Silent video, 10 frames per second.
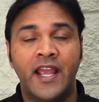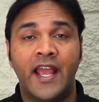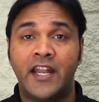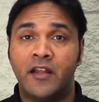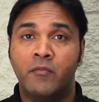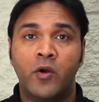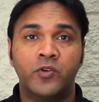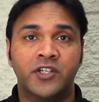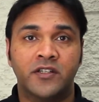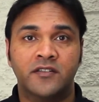and
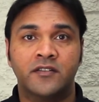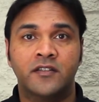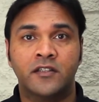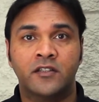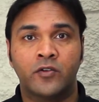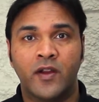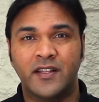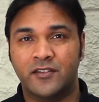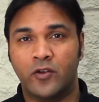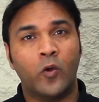emotions that create
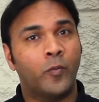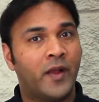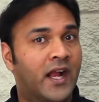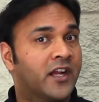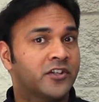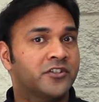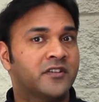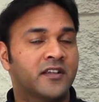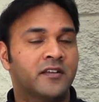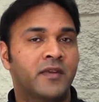this whole package
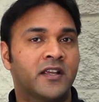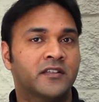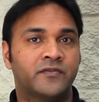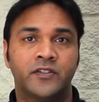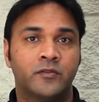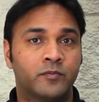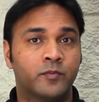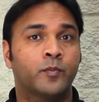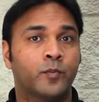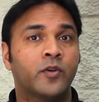that can make us feel
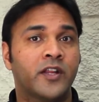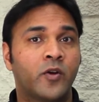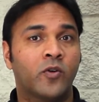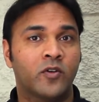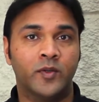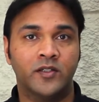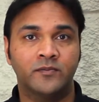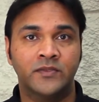pretty horrible.